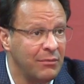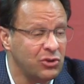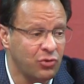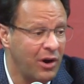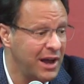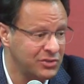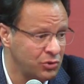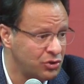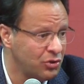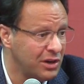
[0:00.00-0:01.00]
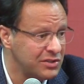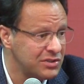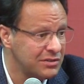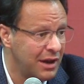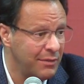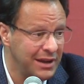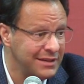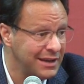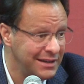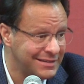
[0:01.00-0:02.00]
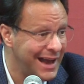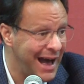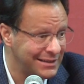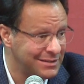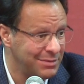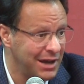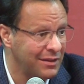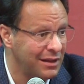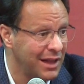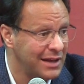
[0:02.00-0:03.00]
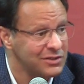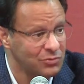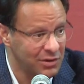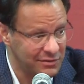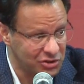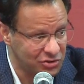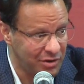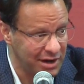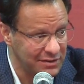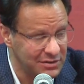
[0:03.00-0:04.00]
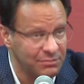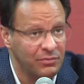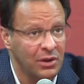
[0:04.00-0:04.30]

Troy has no choice. I mean, he's got to be on the glass. It's one of his strengths.